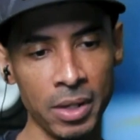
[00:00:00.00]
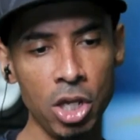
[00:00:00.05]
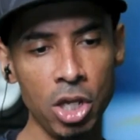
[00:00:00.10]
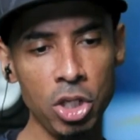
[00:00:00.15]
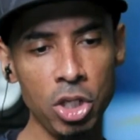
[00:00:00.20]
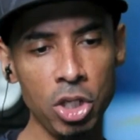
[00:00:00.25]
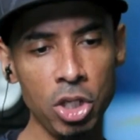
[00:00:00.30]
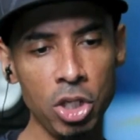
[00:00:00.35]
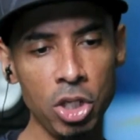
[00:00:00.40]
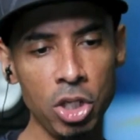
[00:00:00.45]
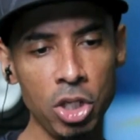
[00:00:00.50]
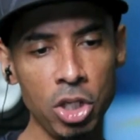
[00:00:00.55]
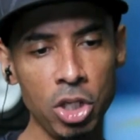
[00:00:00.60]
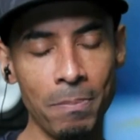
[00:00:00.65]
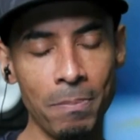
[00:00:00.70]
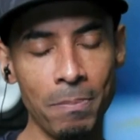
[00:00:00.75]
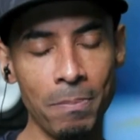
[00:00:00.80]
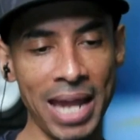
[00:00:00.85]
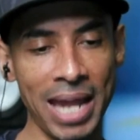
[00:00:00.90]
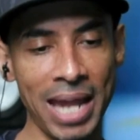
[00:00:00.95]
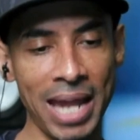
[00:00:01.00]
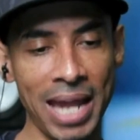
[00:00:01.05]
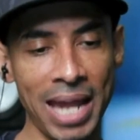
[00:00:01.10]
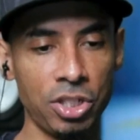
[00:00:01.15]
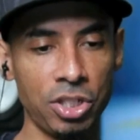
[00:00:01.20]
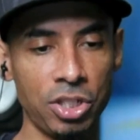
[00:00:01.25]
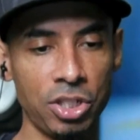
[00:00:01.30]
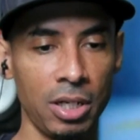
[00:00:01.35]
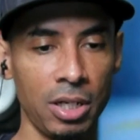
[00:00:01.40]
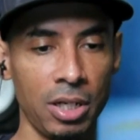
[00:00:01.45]
You
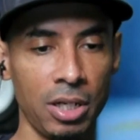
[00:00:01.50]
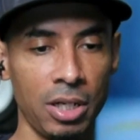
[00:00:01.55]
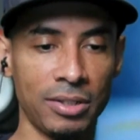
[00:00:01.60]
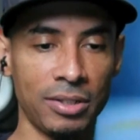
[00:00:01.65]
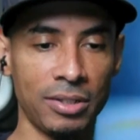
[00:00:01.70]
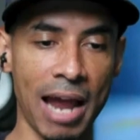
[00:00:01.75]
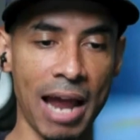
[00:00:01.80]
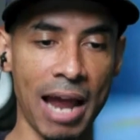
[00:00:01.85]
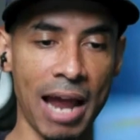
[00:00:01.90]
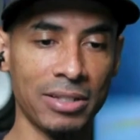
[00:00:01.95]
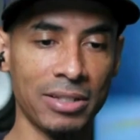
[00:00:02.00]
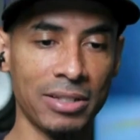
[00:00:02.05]
mismanaged the Tyrod